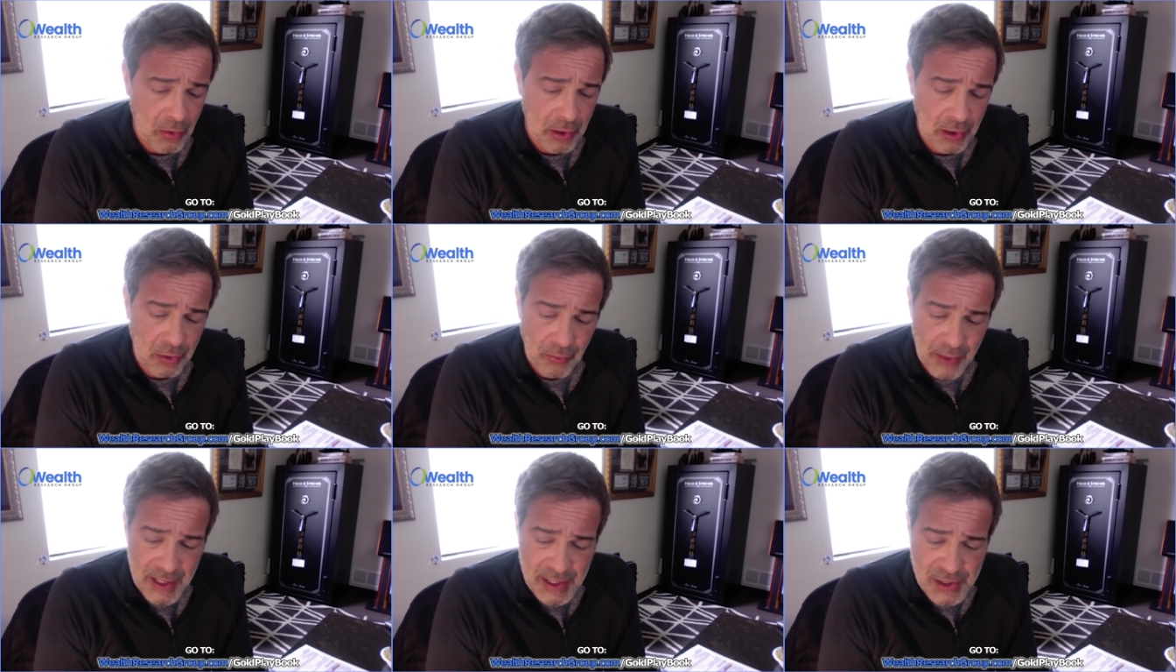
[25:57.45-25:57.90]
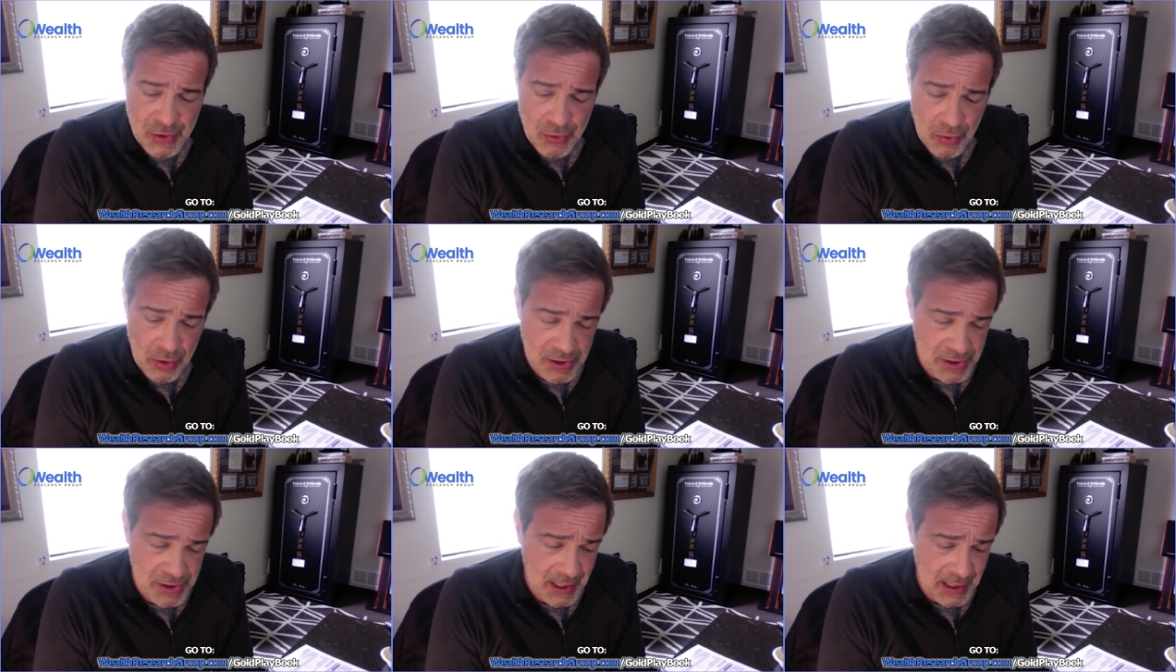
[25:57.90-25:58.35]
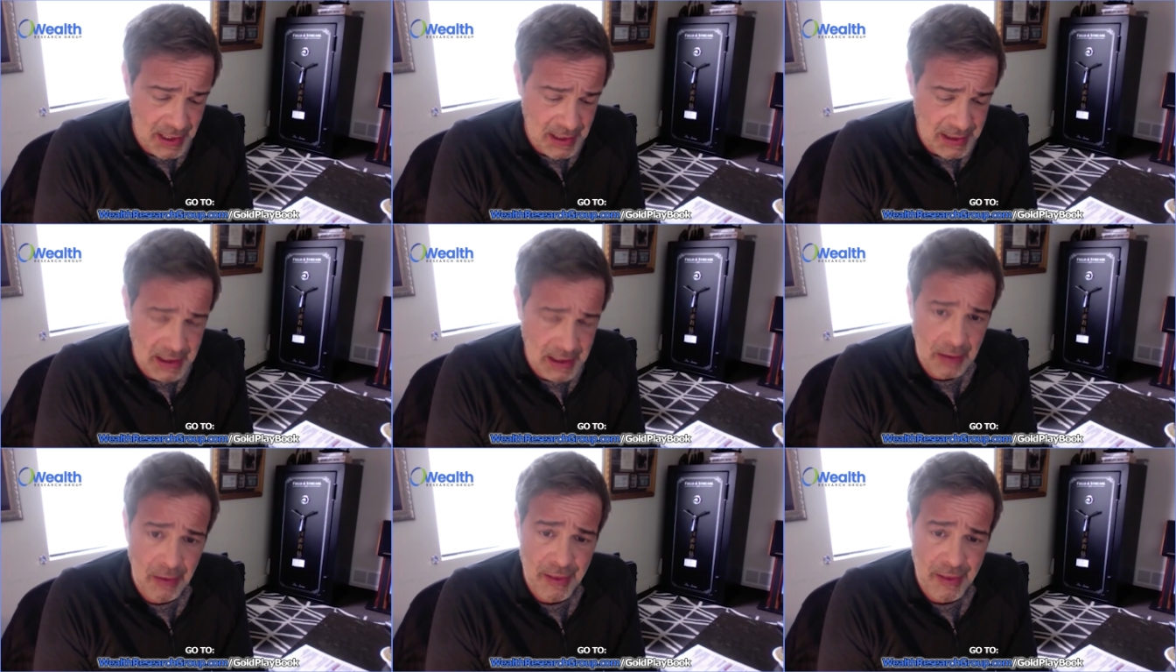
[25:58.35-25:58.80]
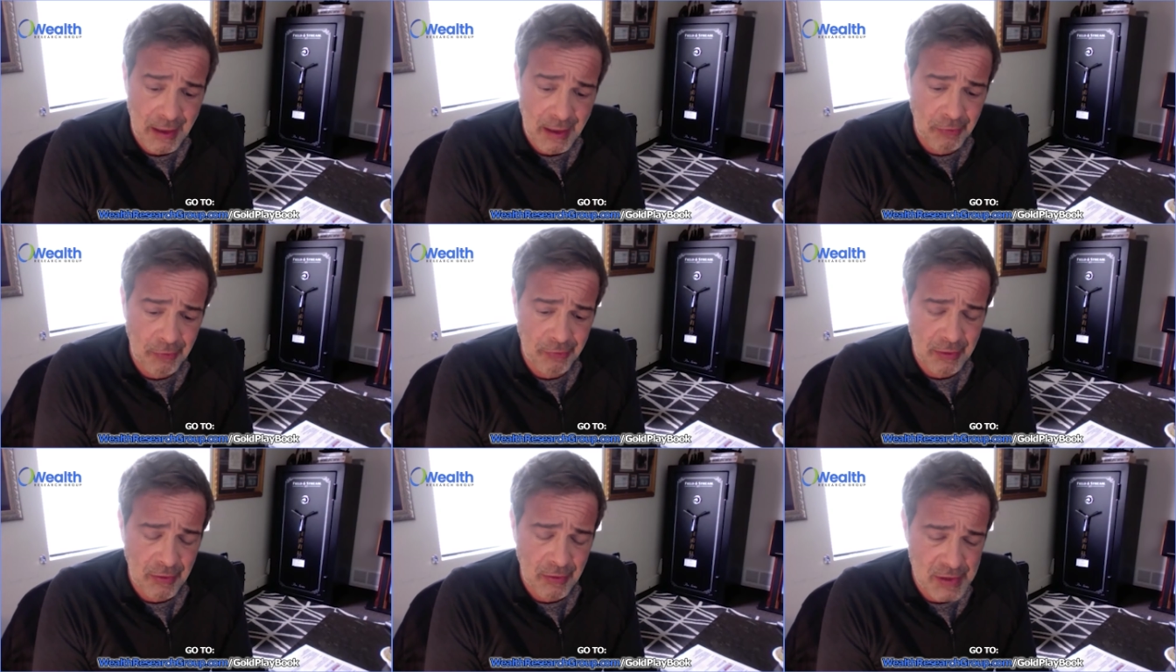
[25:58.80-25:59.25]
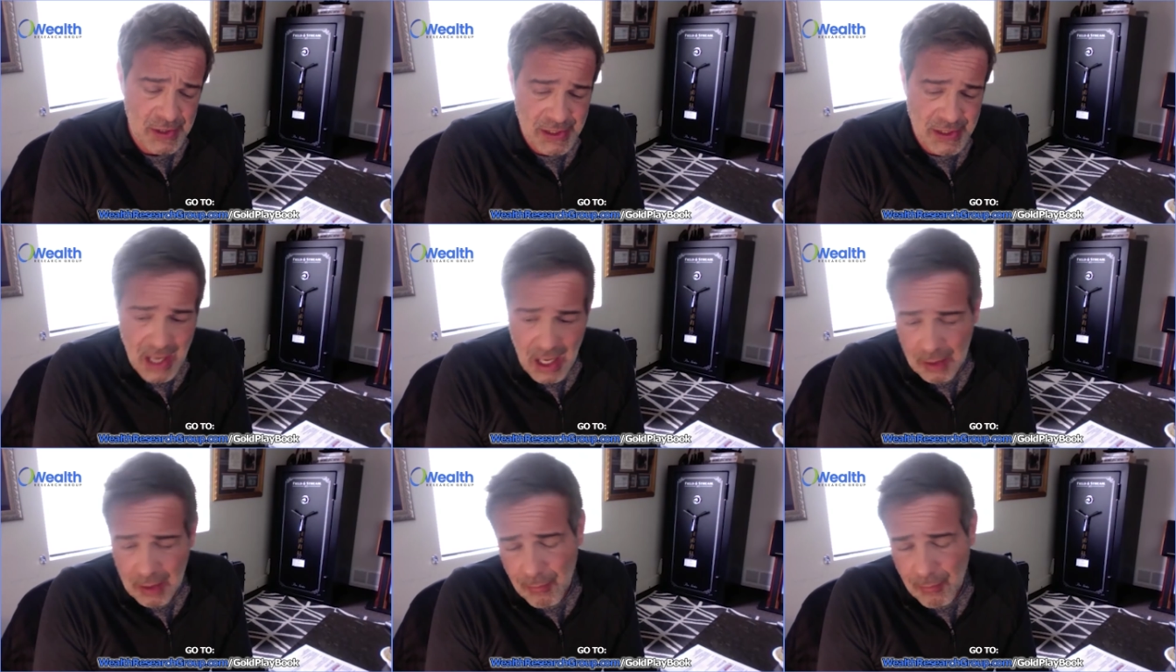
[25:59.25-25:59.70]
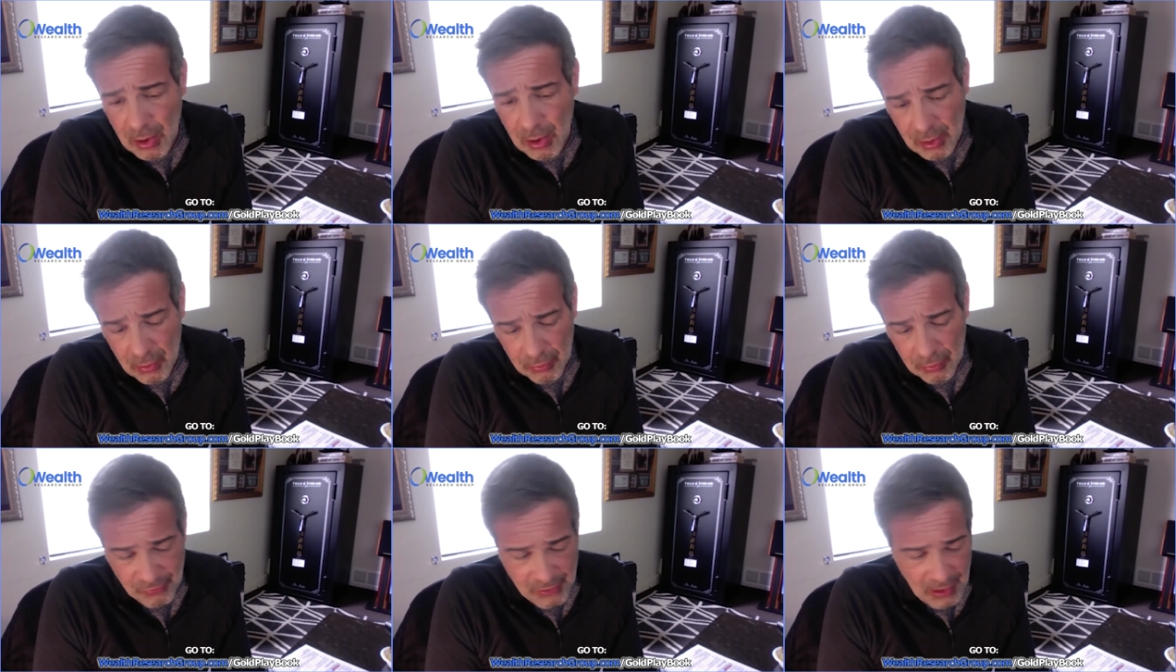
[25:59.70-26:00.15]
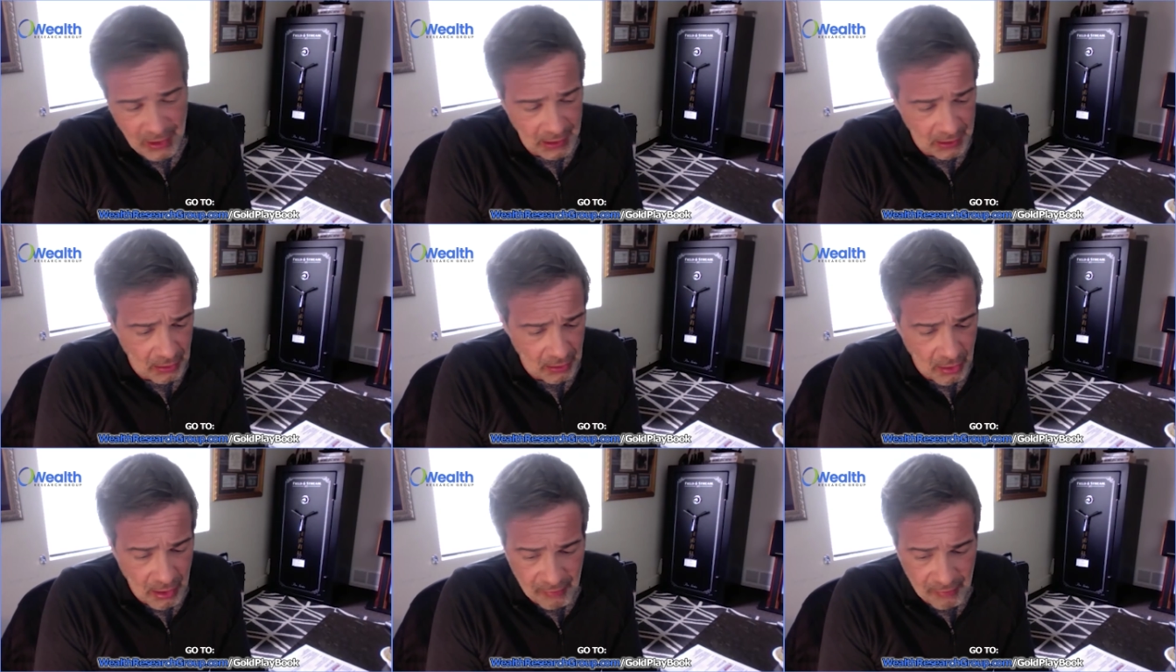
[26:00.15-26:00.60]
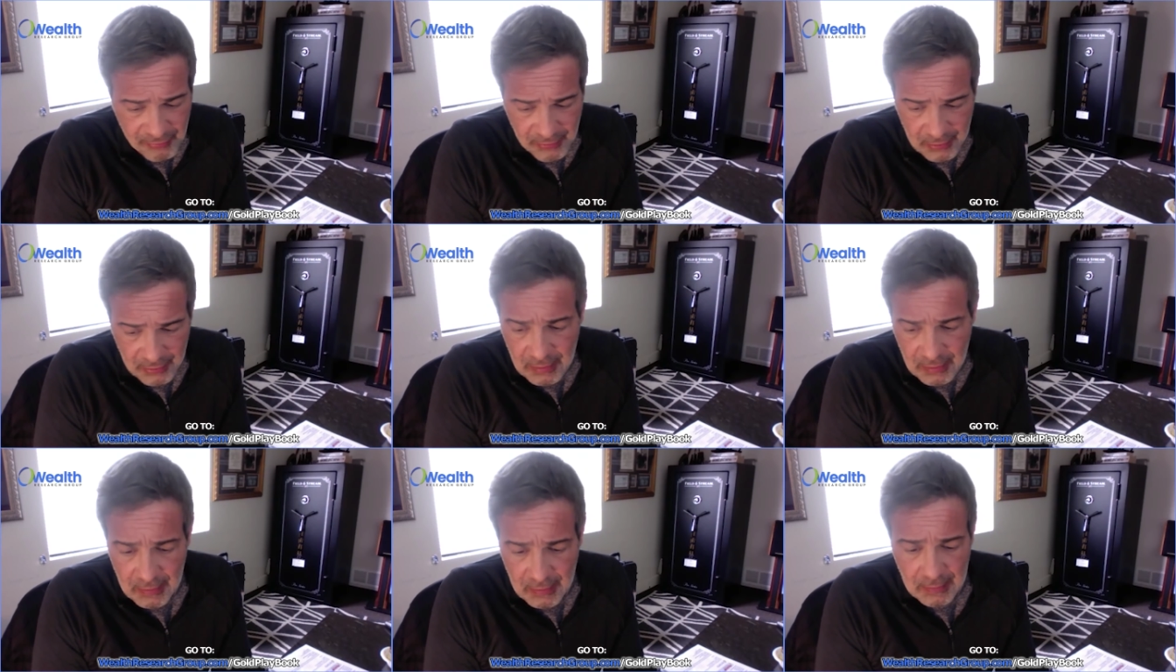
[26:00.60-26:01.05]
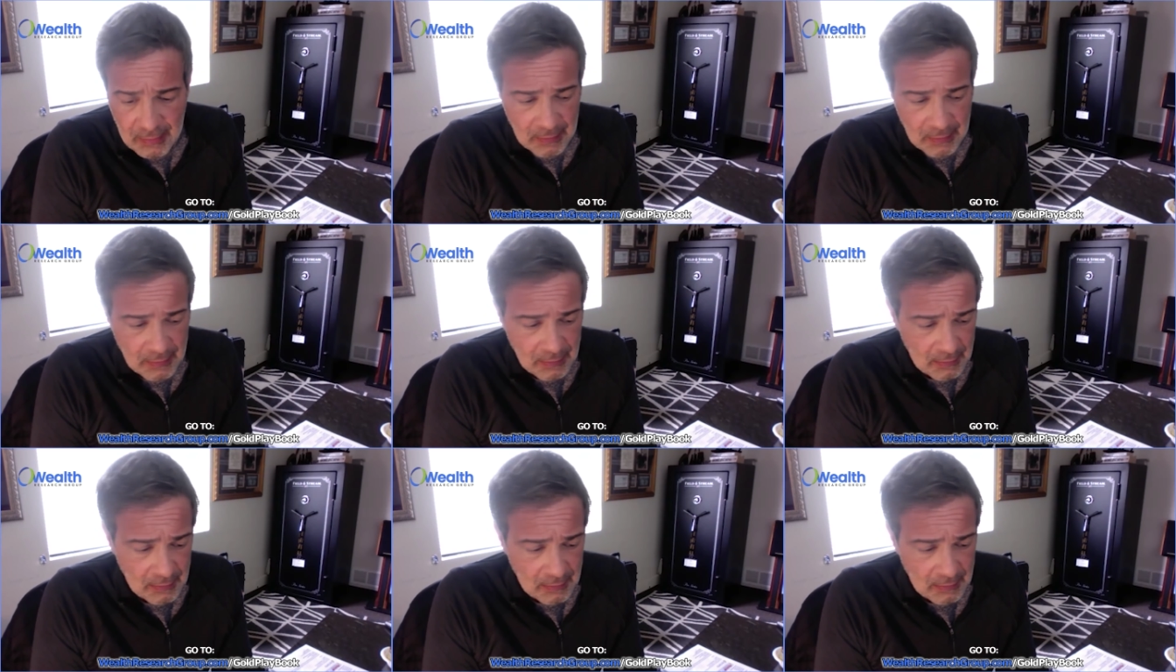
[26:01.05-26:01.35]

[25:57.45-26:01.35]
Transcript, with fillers: Bitcoin raced towards 19,000 and the stock market was taken off, and